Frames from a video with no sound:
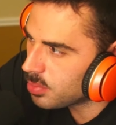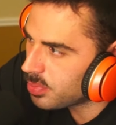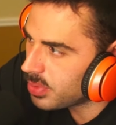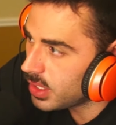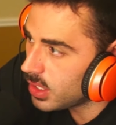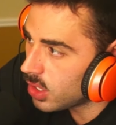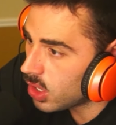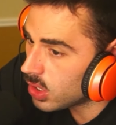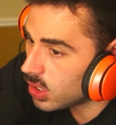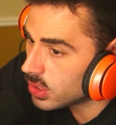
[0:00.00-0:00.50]
P.
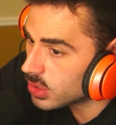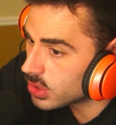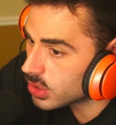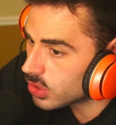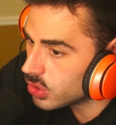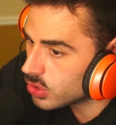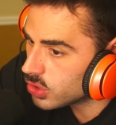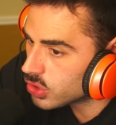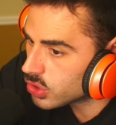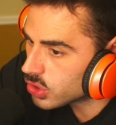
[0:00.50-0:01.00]
Hall is a
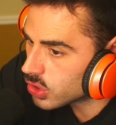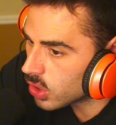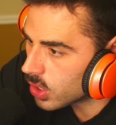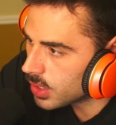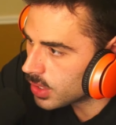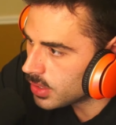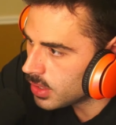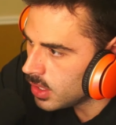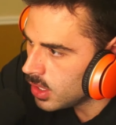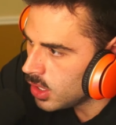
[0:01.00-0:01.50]
good
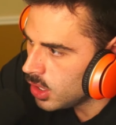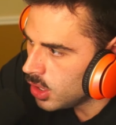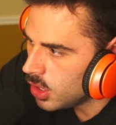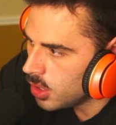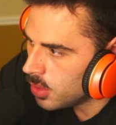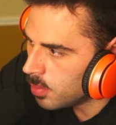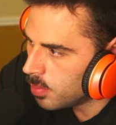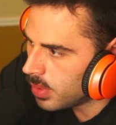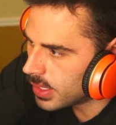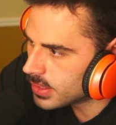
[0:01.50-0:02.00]
start,
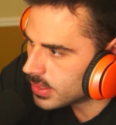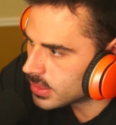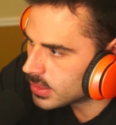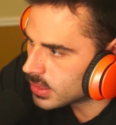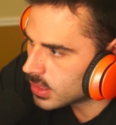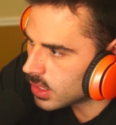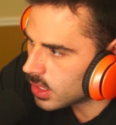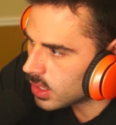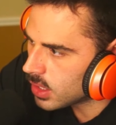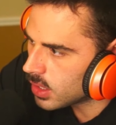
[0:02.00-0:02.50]
but
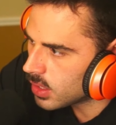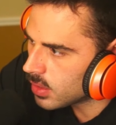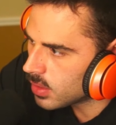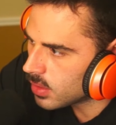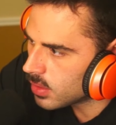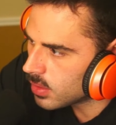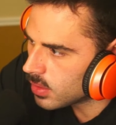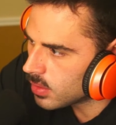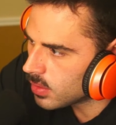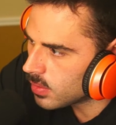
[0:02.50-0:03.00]
uh
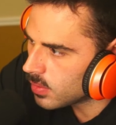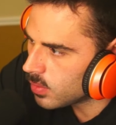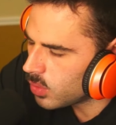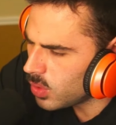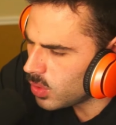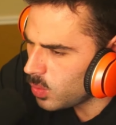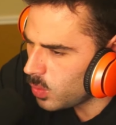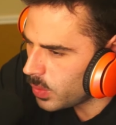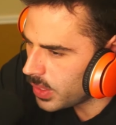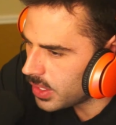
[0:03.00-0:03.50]
what
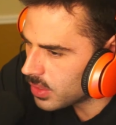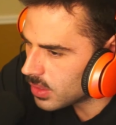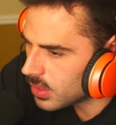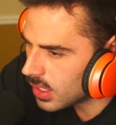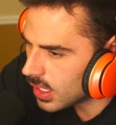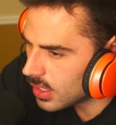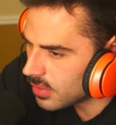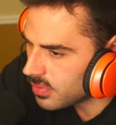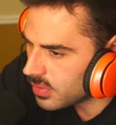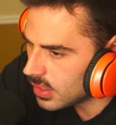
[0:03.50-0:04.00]
a weird
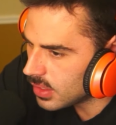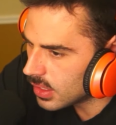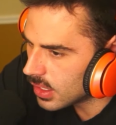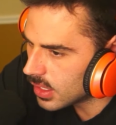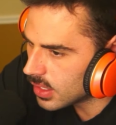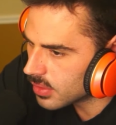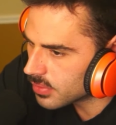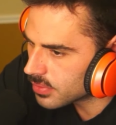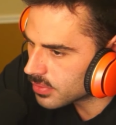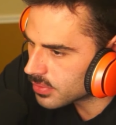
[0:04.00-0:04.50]
life he
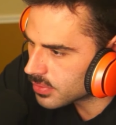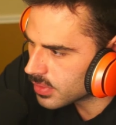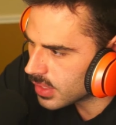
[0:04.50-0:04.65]
lived.